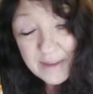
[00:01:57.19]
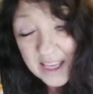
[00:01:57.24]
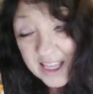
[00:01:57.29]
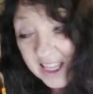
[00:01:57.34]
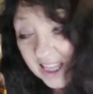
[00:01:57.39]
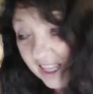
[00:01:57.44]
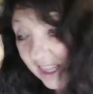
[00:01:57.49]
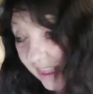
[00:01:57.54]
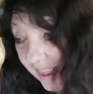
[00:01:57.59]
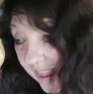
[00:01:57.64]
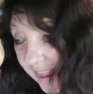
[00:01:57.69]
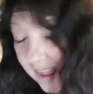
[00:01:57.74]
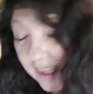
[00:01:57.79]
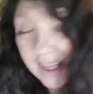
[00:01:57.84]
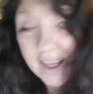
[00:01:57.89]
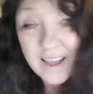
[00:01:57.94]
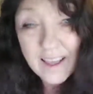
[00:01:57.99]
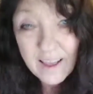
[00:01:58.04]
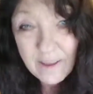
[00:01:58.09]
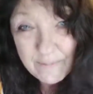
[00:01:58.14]
because
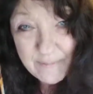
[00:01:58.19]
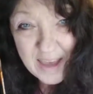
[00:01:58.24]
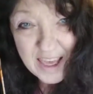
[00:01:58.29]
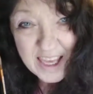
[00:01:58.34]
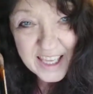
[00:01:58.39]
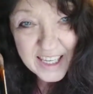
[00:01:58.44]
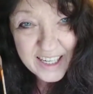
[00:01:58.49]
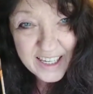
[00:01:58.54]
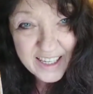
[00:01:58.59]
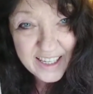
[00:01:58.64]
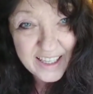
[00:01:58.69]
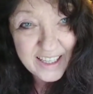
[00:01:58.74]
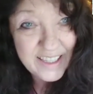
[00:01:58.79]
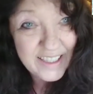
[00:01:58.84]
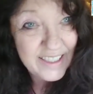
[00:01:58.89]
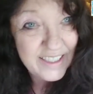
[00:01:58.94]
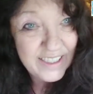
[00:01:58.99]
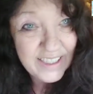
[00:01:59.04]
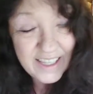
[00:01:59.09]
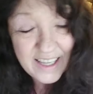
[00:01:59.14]
uh, making it
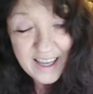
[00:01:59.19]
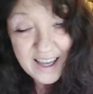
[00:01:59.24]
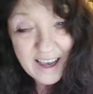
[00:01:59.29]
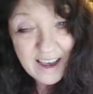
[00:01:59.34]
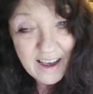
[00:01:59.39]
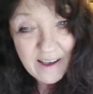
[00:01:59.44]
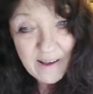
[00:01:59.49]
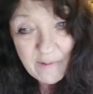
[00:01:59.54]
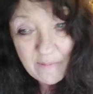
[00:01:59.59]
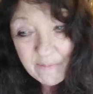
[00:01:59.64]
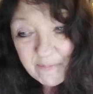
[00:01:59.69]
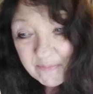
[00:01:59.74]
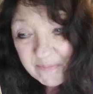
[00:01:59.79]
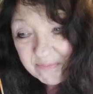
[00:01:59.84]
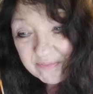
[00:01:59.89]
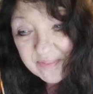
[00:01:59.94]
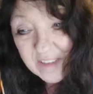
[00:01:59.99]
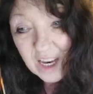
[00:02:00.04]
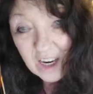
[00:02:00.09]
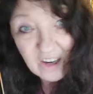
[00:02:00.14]
um,
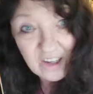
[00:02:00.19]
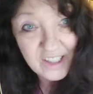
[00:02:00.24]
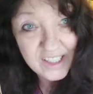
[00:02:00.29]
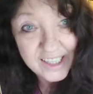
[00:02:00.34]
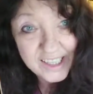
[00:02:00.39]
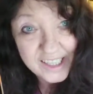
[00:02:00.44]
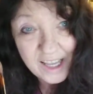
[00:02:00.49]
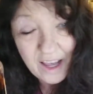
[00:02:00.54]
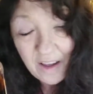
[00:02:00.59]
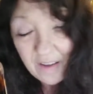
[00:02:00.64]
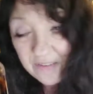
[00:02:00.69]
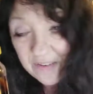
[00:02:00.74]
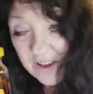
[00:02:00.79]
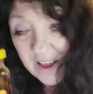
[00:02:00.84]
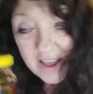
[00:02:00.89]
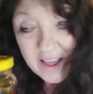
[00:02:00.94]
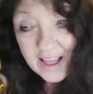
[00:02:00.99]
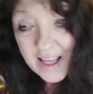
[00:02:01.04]
ourselves